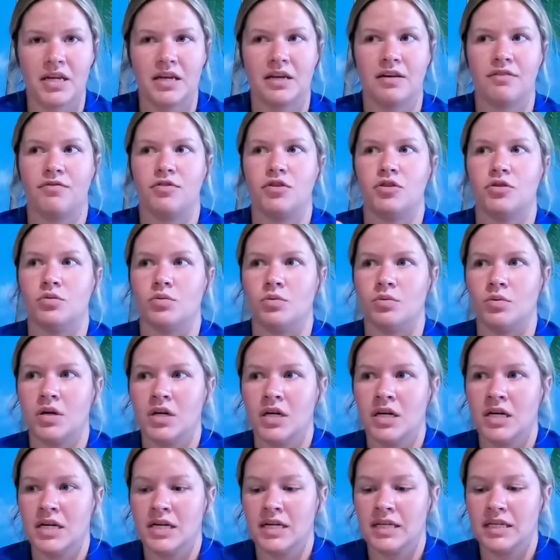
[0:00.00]
If you
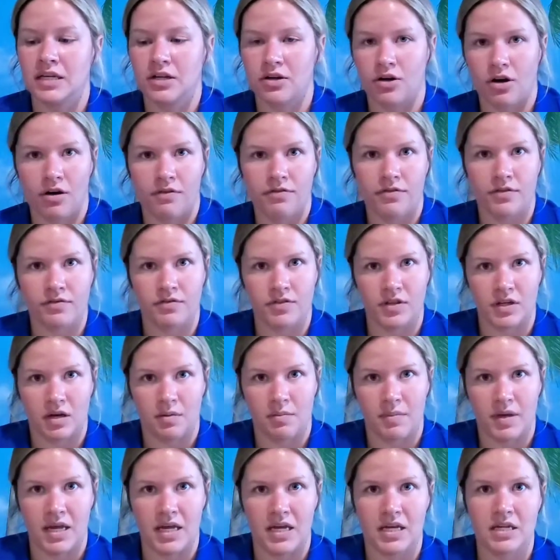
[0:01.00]
get off of the
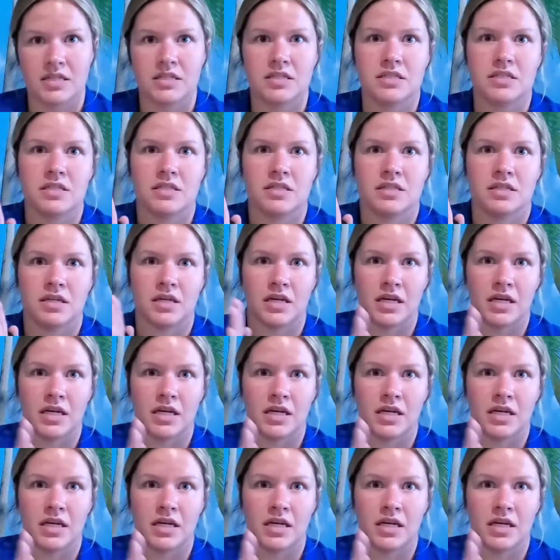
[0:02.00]
command,